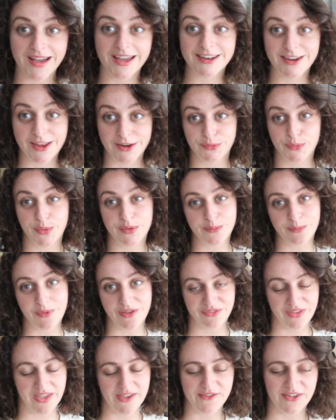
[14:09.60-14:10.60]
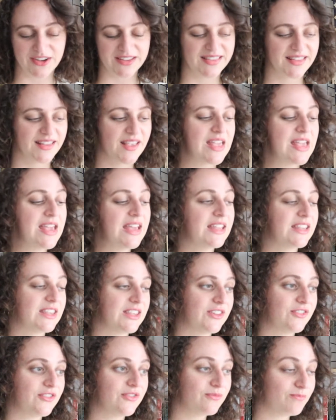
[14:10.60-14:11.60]
another one of my favorites.
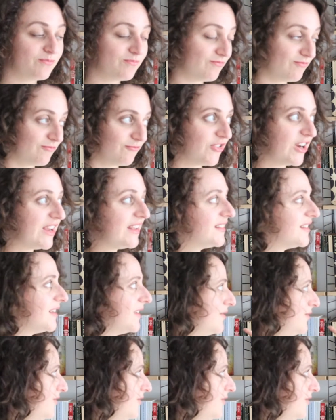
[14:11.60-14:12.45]
The reason